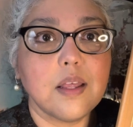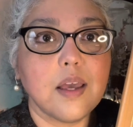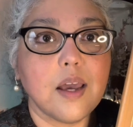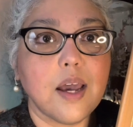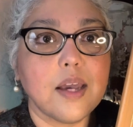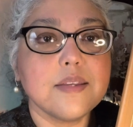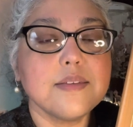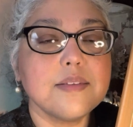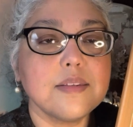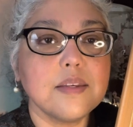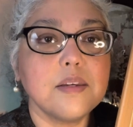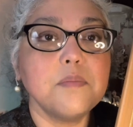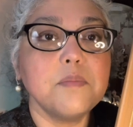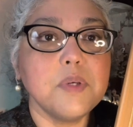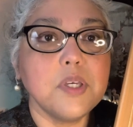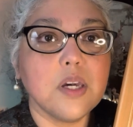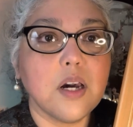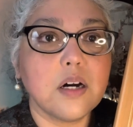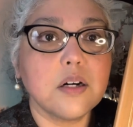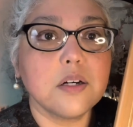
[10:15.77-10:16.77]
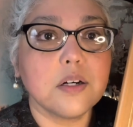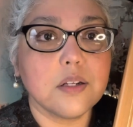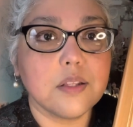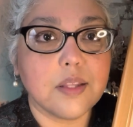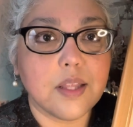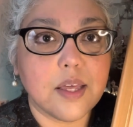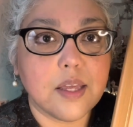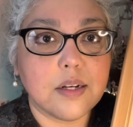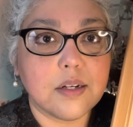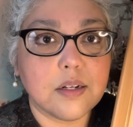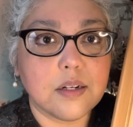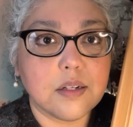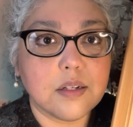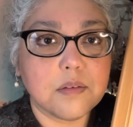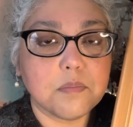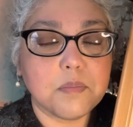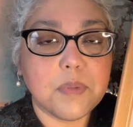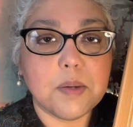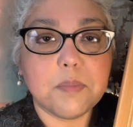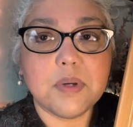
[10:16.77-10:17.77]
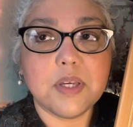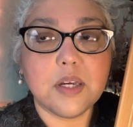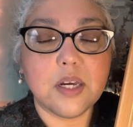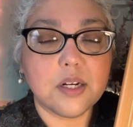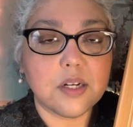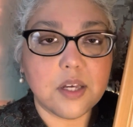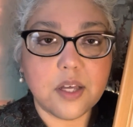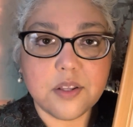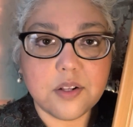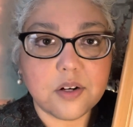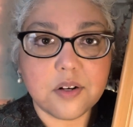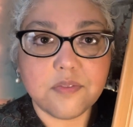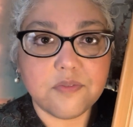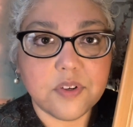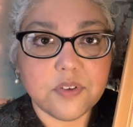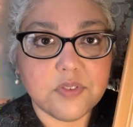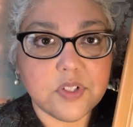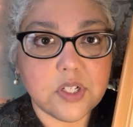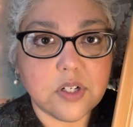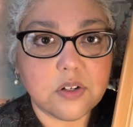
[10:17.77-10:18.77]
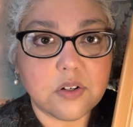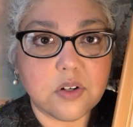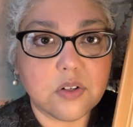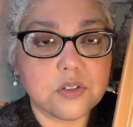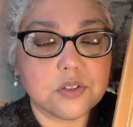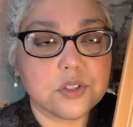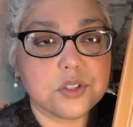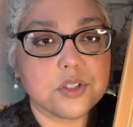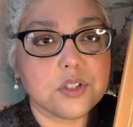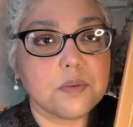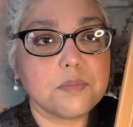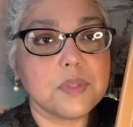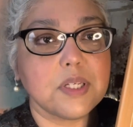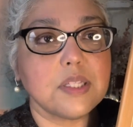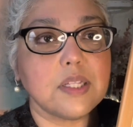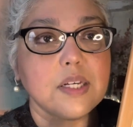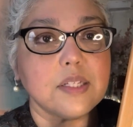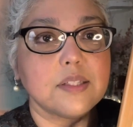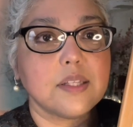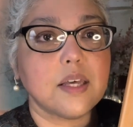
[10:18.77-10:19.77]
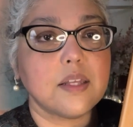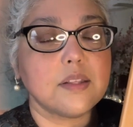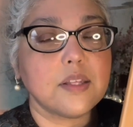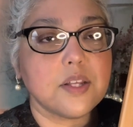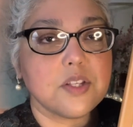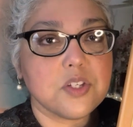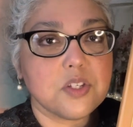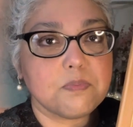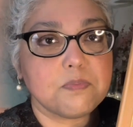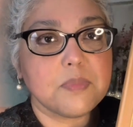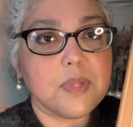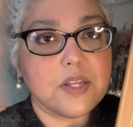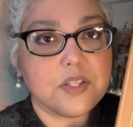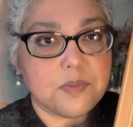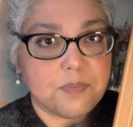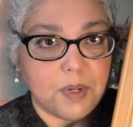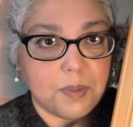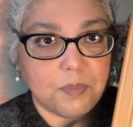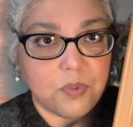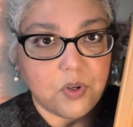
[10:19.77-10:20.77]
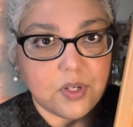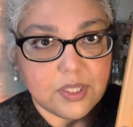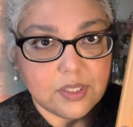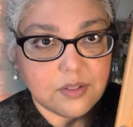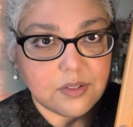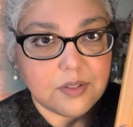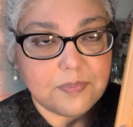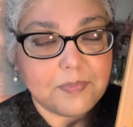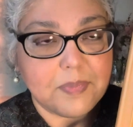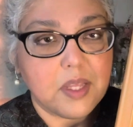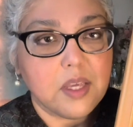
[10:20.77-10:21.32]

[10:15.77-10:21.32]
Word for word: I seem younger than maybe another 50 year old or something like that. That's that's my point.